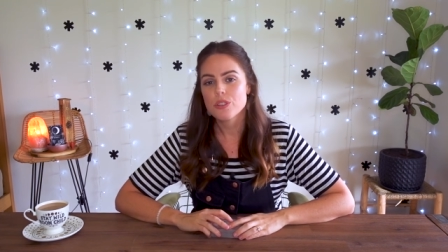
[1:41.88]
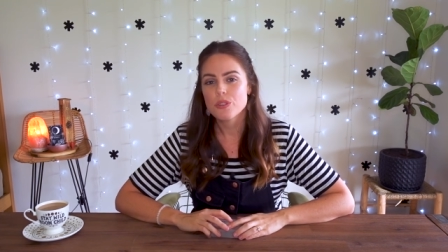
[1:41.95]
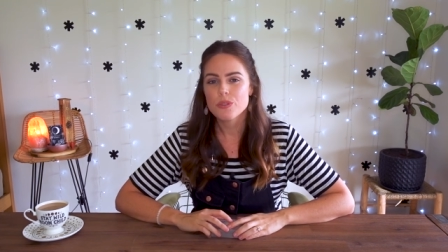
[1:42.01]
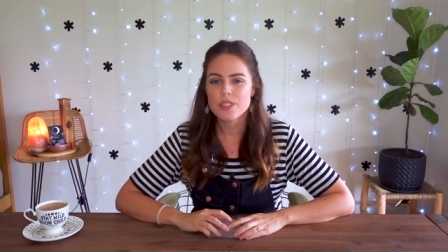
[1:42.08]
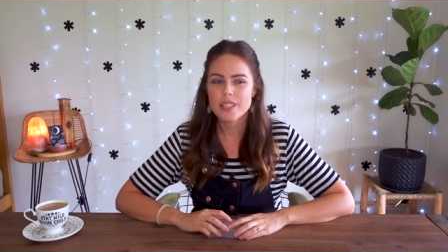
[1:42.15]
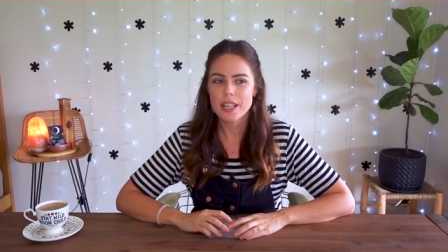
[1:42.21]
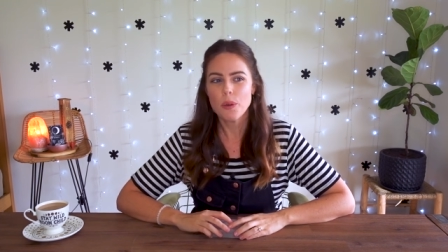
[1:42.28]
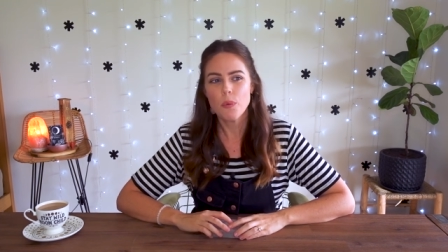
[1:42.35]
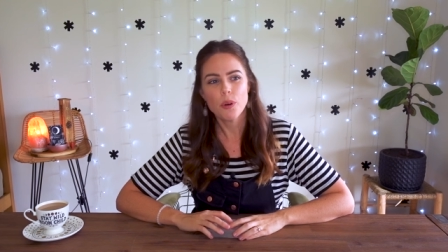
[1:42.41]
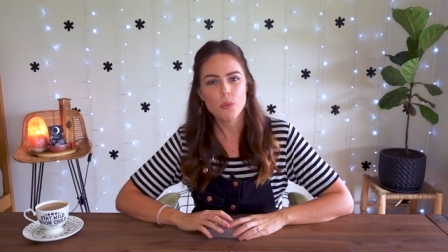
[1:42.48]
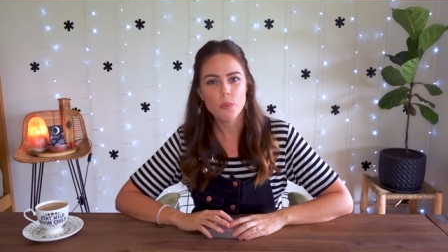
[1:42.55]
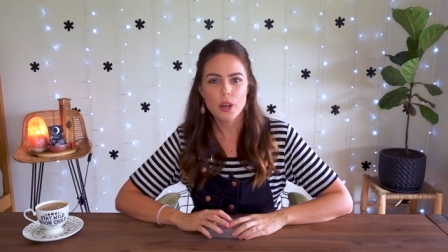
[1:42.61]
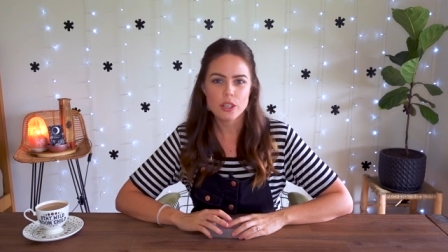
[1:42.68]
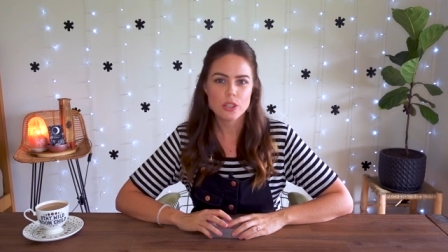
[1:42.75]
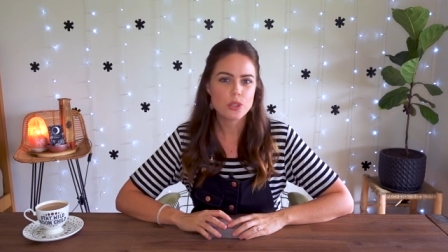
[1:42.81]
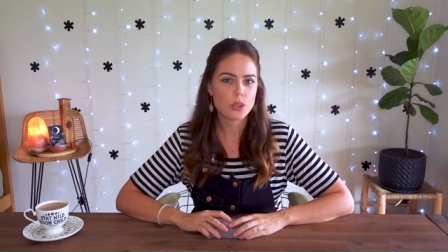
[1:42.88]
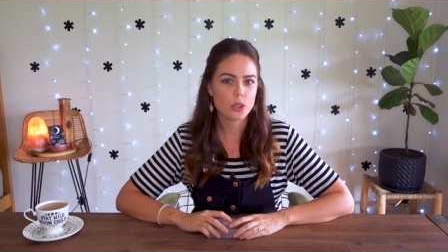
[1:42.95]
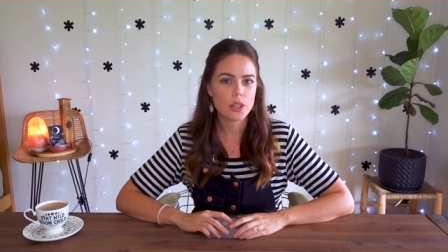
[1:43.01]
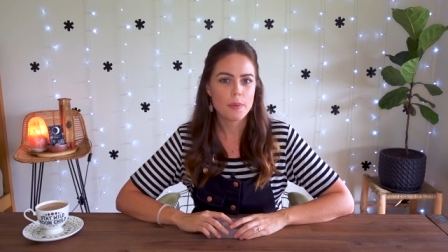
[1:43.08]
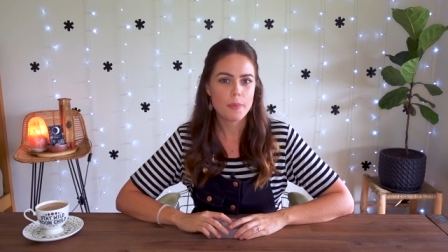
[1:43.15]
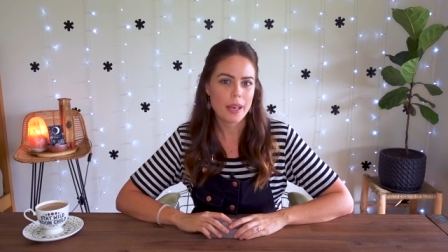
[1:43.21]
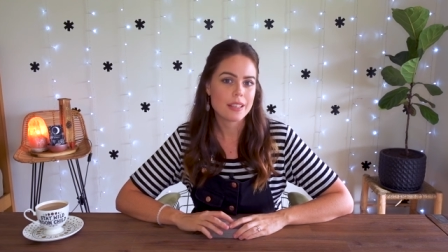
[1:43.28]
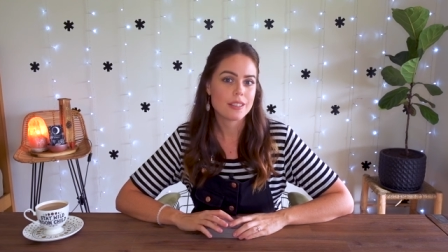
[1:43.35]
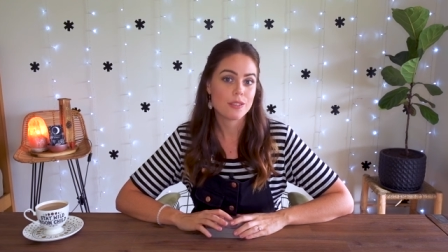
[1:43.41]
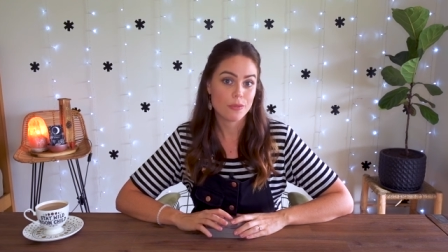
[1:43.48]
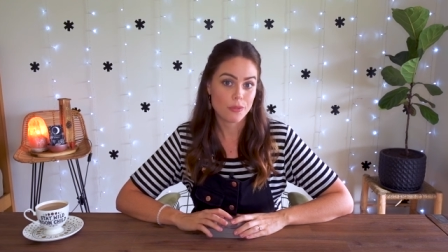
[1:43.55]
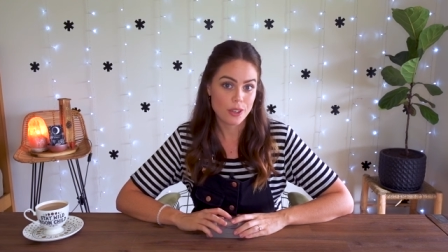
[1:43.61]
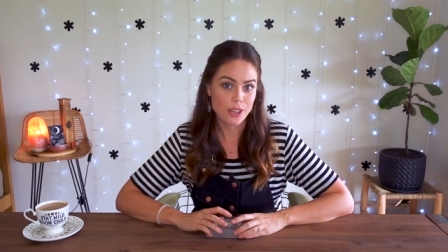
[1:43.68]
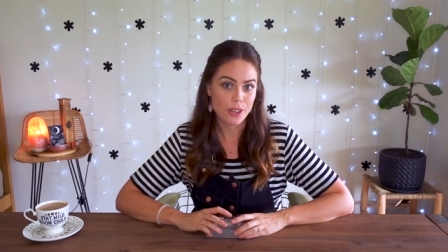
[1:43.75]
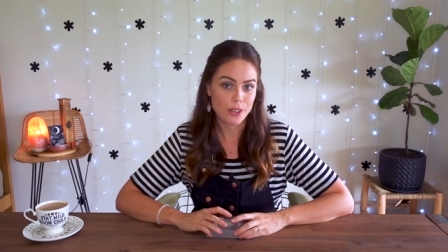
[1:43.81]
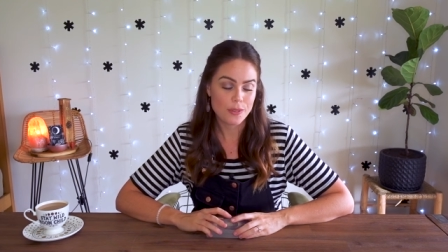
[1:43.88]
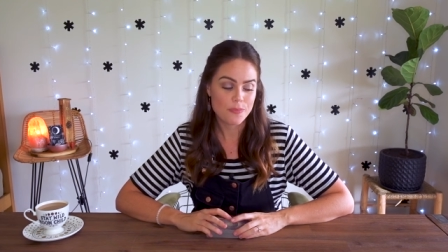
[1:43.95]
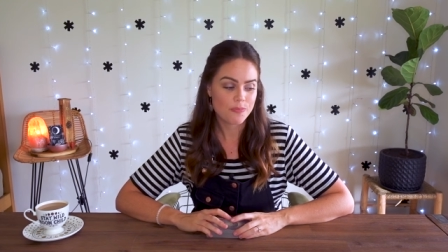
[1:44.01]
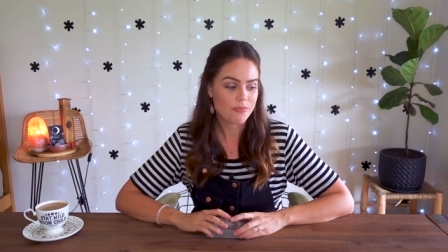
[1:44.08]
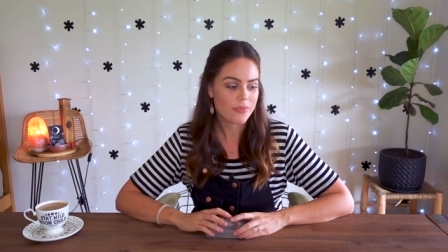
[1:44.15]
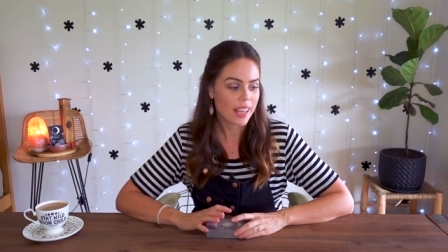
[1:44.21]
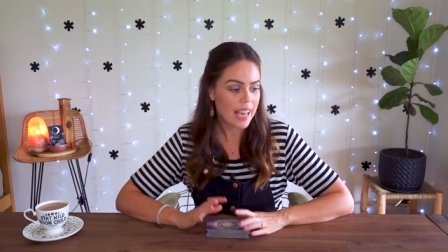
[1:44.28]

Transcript: see what works truly best for you.